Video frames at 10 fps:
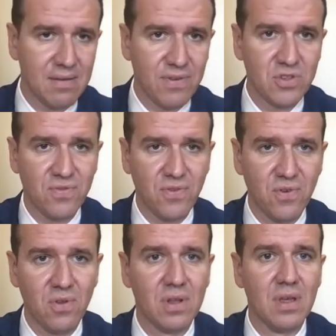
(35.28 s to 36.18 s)
first of
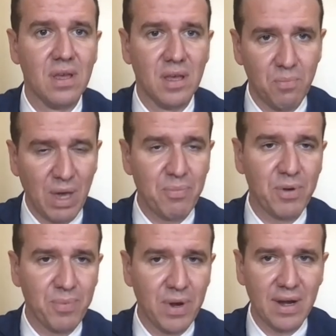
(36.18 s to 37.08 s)
all, by
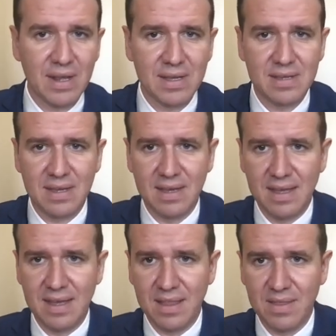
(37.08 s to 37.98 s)
preparing
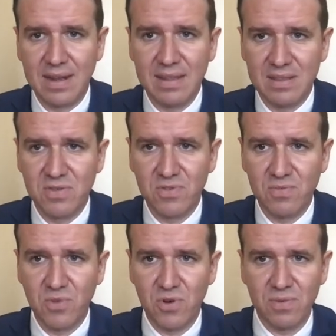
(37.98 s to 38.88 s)
the leaders of
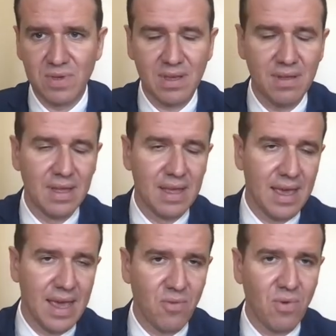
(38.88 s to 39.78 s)
tomorrow, yeah?
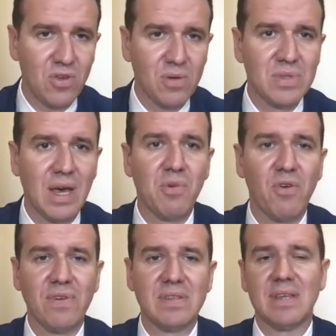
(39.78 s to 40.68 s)
And NYU Abu Dhabi
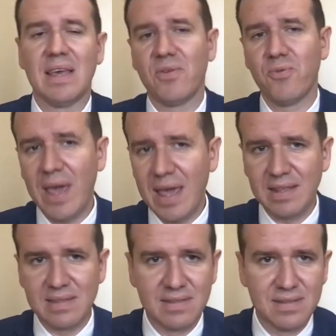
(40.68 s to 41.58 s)
offers a
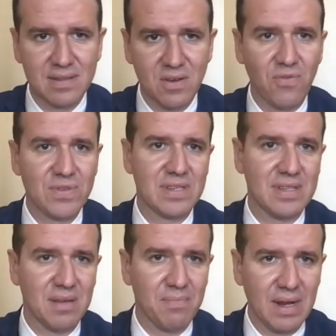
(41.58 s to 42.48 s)
range of
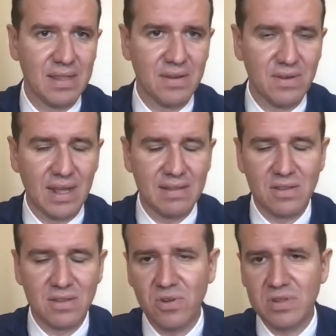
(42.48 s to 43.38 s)

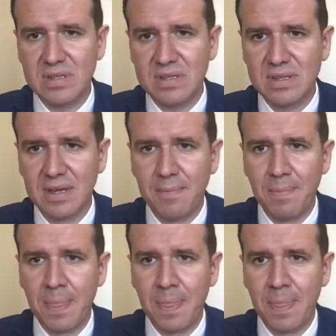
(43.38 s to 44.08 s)
sustainability-related courses.